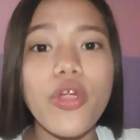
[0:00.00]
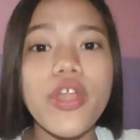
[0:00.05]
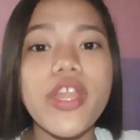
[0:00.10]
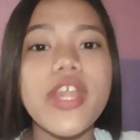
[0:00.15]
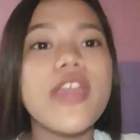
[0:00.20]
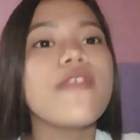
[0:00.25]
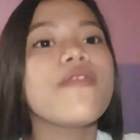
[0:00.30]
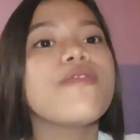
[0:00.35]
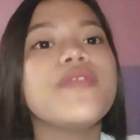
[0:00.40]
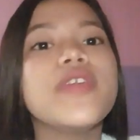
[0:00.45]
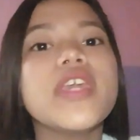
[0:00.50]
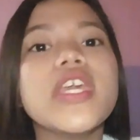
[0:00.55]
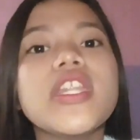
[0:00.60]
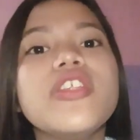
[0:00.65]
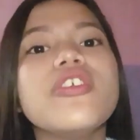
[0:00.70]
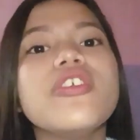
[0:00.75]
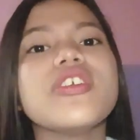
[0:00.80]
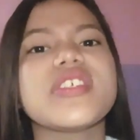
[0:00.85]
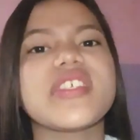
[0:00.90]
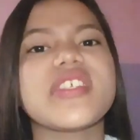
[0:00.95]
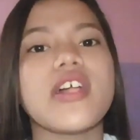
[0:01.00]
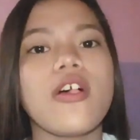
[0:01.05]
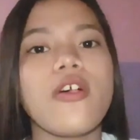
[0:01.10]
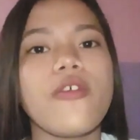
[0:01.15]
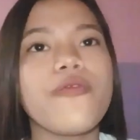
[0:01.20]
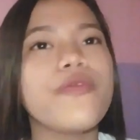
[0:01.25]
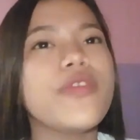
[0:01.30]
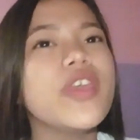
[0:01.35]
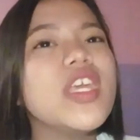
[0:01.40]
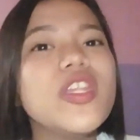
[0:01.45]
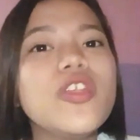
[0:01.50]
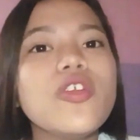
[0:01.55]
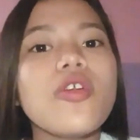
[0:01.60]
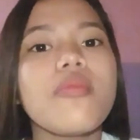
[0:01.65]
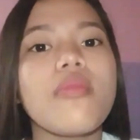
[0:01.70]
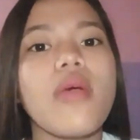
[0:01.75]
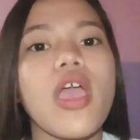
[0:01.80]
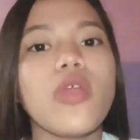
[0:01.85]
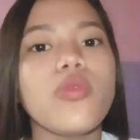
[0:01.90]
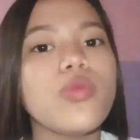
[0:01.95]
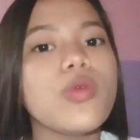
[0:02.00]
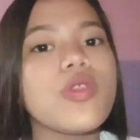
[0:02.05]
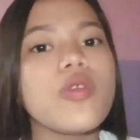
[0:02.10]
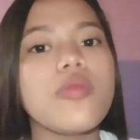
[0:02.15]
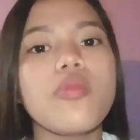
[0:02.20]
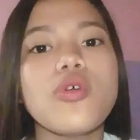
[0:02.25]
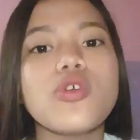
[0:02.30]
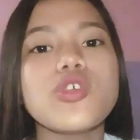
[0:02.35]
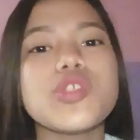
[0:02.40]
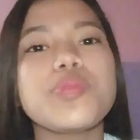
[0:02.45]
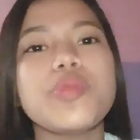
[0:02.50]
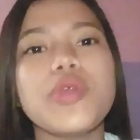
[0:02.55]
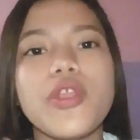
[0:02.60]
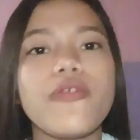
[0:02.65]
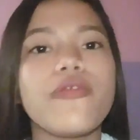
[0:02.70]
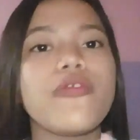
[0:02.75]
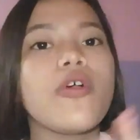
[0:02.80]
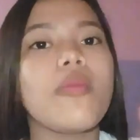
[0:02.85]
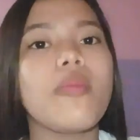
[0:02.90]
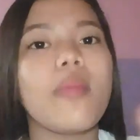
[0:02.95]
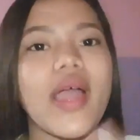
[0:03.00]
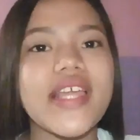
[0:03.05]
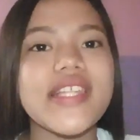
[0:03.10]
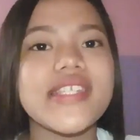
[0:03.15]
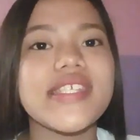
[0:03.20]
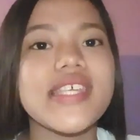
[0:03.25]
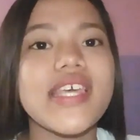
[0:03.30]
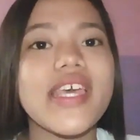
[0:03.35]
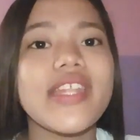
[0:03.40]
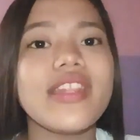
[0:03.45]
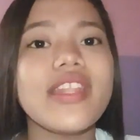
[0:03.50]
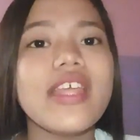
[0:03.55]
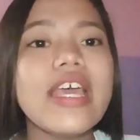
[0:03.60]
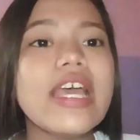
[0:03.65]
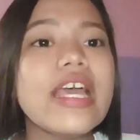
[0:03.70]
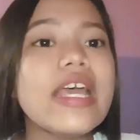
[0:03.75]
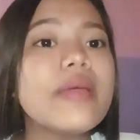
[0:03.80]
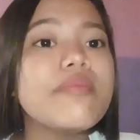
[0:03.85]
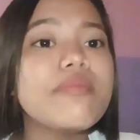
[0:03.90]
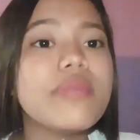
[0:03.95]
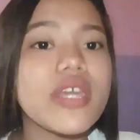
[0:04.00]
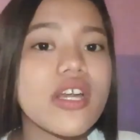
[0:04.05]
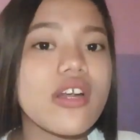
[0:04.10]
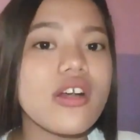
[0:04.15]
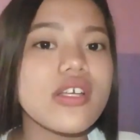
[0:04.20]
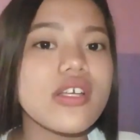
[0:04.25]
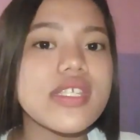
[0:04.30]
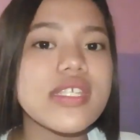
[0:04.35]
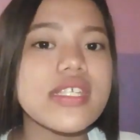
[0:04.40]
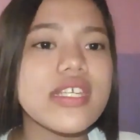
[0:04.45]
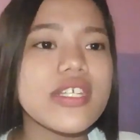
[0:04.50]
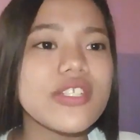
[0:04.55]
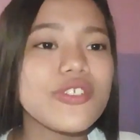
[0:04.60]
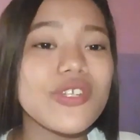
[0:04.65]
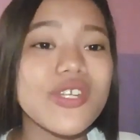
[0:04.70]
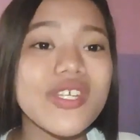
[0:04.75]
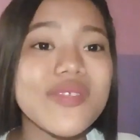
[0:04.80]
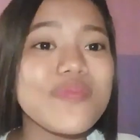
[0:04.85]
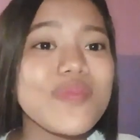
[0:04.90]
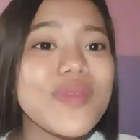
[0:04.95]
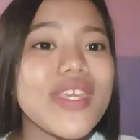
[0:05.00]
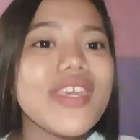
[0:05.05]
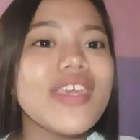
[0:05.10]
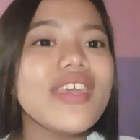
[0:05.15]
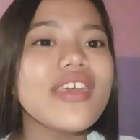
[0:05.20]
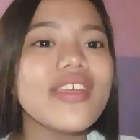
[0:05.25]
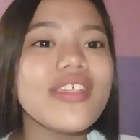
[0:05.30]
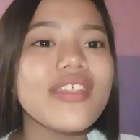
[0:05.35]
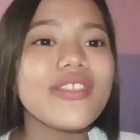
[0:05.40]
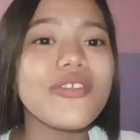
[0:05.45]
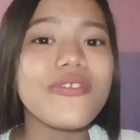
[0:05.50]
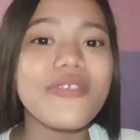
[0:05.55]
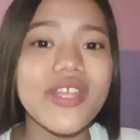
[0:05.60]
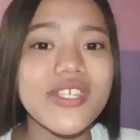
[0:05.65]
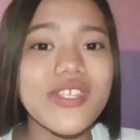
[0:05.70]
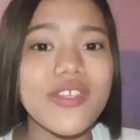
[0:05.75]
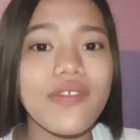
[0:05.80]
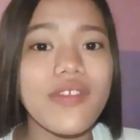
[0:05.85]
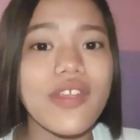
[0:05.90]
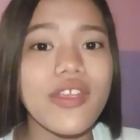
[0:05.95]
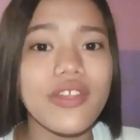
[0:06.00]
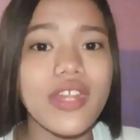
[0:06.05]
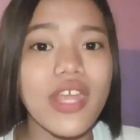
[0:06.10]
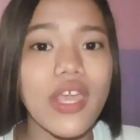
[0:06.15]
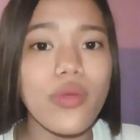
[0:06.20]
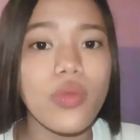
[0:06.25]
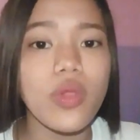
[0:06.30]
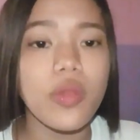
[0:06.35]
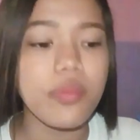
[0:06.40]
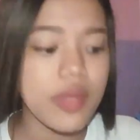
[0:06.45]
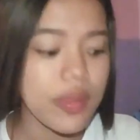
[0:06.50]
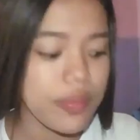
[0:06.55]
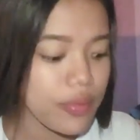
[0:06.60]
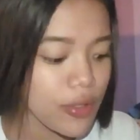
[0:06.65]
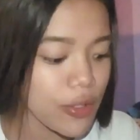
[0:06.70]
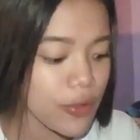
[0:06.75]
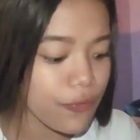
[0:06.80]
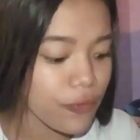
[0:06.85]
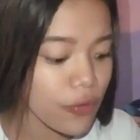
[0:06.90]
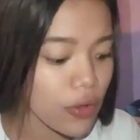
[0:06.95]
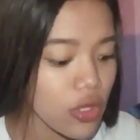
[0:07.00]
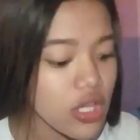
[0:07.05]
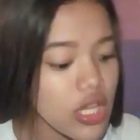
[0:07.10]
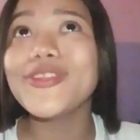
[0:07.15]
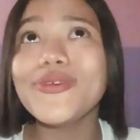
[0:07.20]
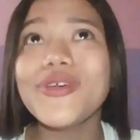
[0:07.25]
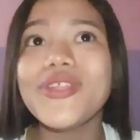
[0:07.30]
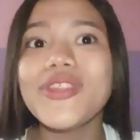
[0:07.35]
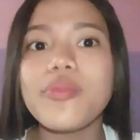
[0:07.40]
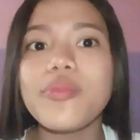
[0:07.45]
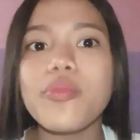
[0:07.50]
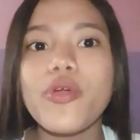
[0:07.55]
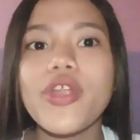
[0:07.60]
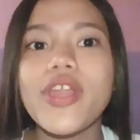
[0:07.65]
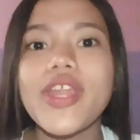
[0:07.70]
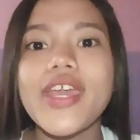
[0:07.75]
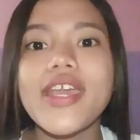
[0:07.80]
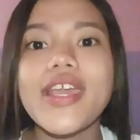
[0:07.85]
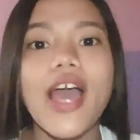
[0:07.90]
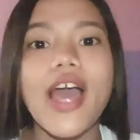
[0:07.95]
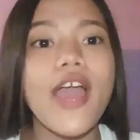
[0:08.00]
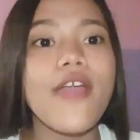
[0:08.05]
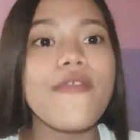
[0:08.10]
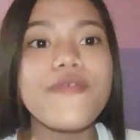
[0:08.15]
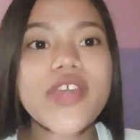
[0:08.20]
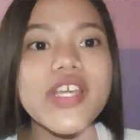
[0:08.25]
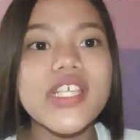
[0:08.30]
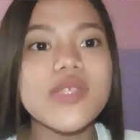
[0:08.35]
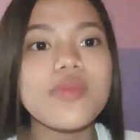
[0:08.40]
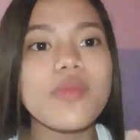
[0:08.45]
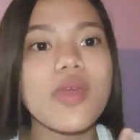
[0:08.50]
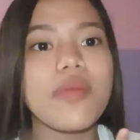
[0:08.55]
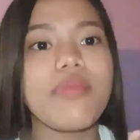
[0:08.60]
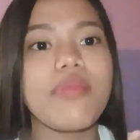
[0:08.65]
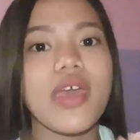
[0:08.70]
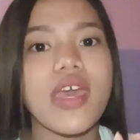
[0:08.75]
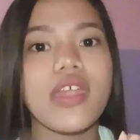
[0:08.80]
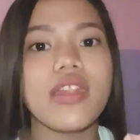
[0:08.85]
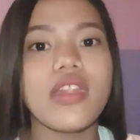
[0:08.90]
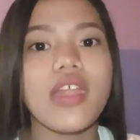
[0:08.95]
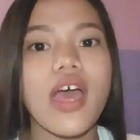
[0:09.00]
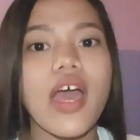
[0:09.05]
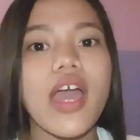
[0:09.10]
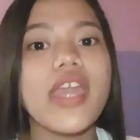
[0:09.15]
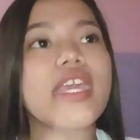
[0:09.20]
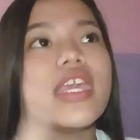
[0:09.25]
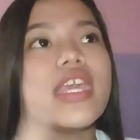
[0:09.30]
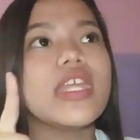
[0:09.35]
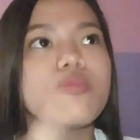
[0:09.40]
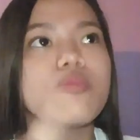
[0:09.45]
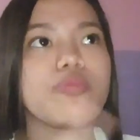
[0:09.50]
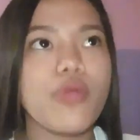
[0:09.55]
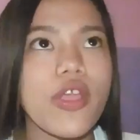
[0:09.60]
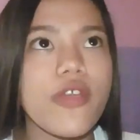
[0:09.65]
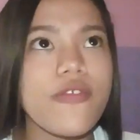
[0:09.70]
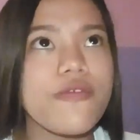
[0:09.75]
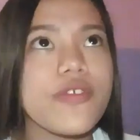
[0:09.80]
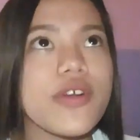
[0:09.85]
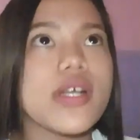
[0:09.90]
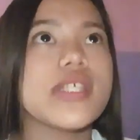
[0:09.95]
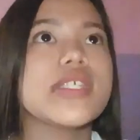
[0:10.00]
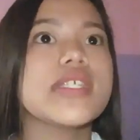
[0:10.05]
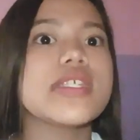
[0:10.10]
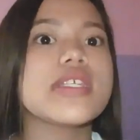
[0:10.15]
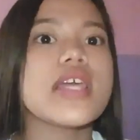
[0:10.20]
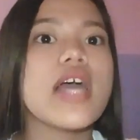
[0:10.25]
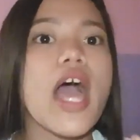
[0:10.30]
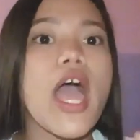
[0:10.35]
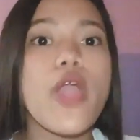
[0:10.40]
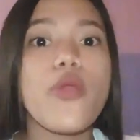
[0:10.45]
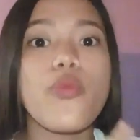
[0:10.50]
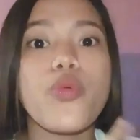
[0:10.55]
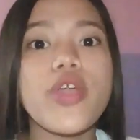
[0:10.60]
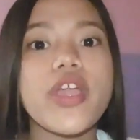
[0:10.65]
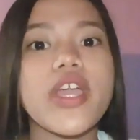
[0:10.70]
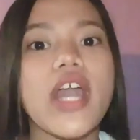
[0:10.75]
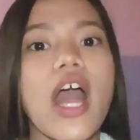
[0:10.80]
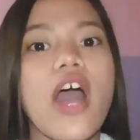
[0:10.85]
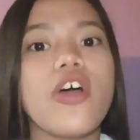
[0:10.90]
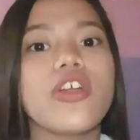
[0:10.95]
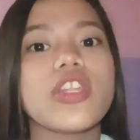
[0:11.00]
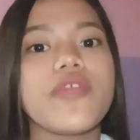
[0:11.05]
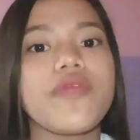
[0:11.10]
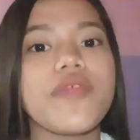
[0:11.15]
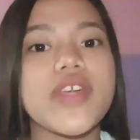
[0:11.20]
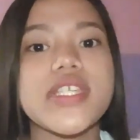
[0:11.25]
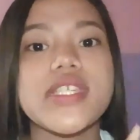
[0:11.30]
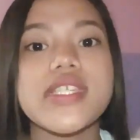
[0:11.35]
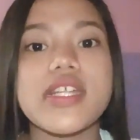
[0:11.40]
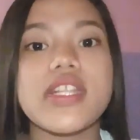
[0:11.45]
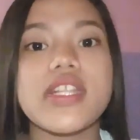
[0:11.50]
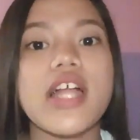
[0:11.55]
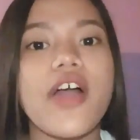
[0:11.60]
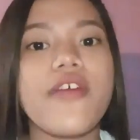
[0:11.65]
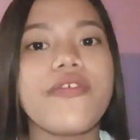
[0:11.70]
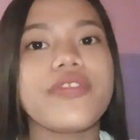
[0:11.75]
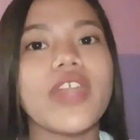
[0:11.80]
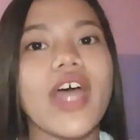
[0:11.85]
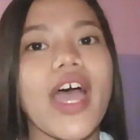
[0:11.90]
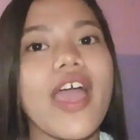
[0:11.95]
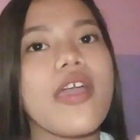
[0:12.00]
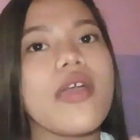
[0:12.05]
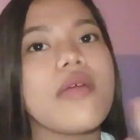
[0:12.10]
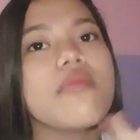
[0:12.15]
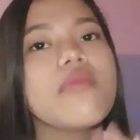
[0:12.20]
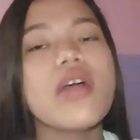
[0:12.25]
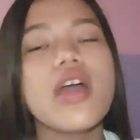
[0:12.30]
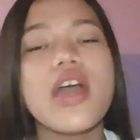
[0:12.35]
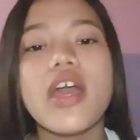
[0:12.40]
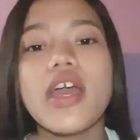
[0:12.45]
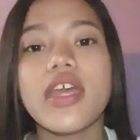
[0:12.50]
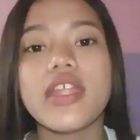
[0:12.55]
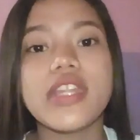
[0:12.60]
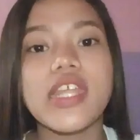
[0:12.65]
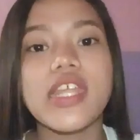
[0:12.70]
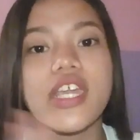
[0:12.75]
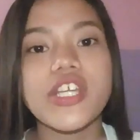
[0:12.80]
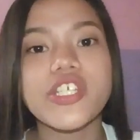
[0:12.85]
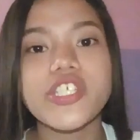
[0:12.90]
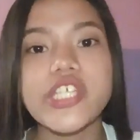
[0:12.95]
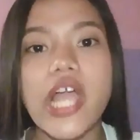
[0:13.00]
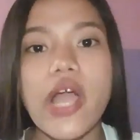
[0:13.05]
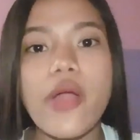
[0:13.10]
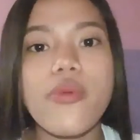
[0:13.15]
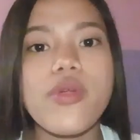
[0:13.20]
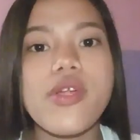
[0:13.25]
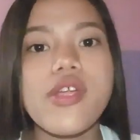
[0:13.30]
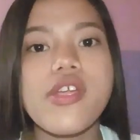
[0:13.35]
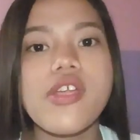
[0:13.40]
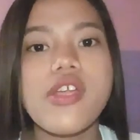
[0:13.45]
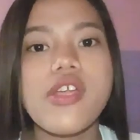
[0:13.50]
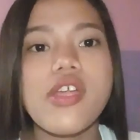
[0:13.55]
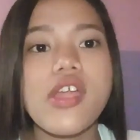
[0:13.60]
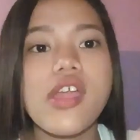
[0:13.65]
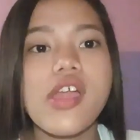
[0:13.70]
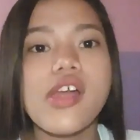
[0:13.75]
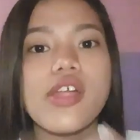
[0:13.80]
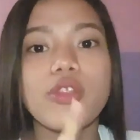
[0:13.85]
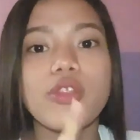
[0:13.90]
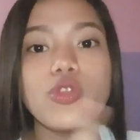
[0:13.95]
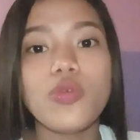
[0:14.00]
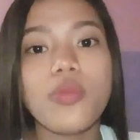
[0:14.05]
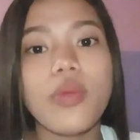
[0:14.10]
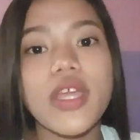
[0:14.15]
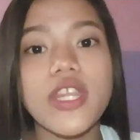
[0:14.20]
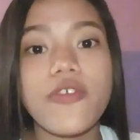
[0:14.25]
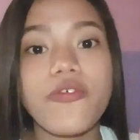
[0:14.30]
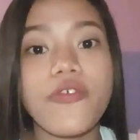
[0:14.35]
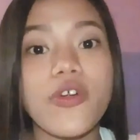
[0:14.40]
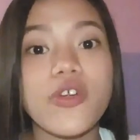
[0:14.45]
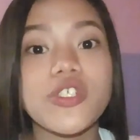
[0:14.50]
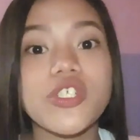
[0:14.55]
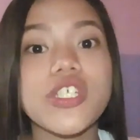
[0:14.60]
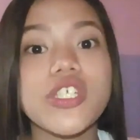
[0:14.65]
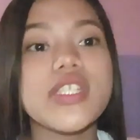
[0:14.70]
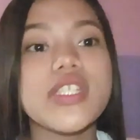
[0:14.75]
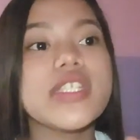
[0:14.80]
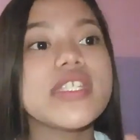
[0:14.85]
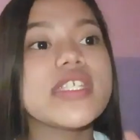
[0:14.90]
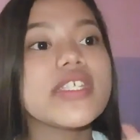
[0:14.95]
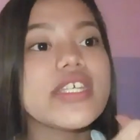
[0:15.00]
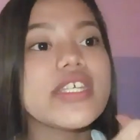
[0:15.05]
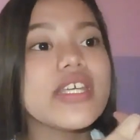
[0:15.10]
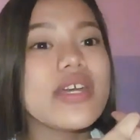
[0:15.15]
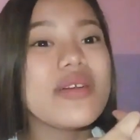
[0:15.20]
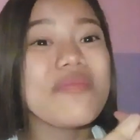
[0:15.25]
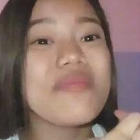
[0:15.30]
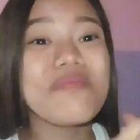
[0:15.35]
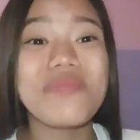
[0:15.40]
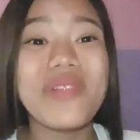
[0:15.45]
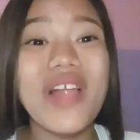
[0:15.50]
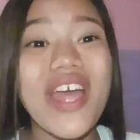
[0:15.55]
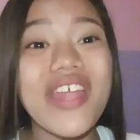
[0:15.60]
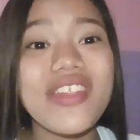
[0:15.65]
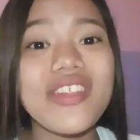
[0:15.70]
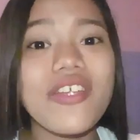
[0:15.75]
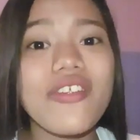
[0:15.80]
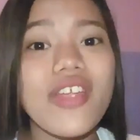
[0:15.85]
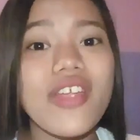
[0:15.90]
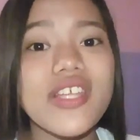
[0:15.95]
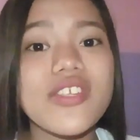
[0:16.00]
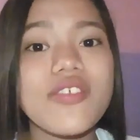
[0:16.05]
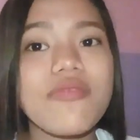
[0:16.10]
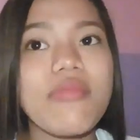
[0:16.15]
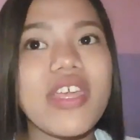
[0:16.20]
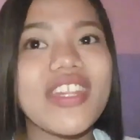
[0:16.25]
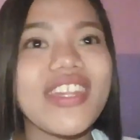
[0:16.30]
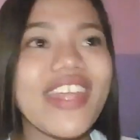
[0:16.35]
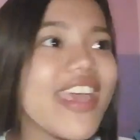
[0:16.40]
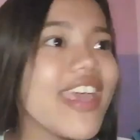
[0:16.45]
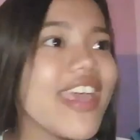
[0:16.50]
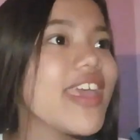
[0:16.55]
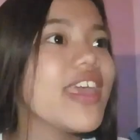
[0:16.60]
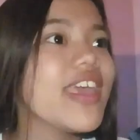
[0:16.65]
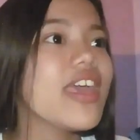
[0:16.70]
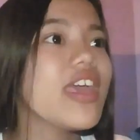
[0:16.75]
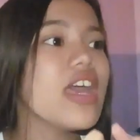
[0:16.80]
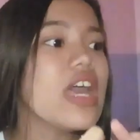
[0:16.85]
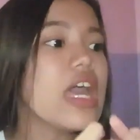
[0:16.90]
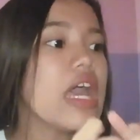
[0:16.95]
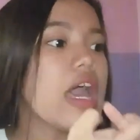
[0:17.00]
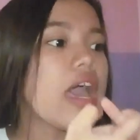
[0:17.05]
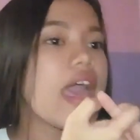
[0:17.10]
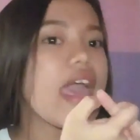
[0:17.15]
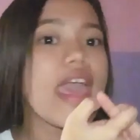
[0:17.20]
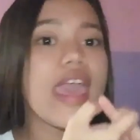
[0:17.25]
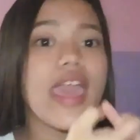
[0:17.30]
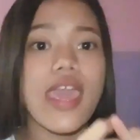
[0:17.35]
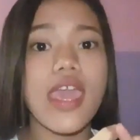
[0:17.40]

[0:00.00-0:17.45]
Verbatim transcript: In the morning, feed yourself, feed your mind with the most beautiful mindset because trust me, the rest of your day will be beautiful. What I do in the morning, I fix my bed, I eat breakfast, I work out if I still have time, take a shower, do my devotions, plan the rest of my day,